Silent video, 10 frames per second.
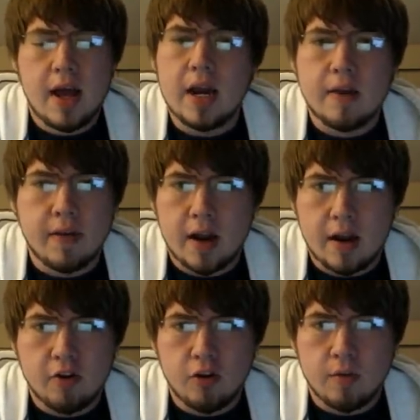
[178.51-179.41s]
any of that
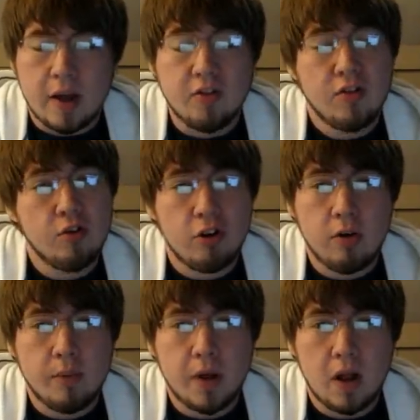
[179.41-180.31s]
nature. Agents don't
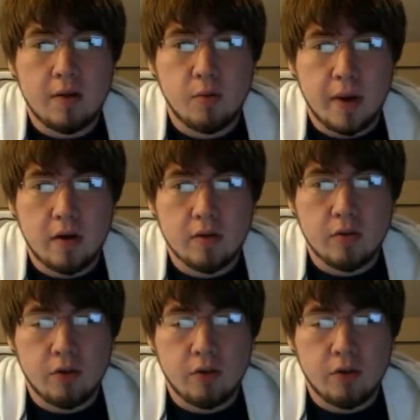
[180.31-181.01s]
generally play a lot of spells or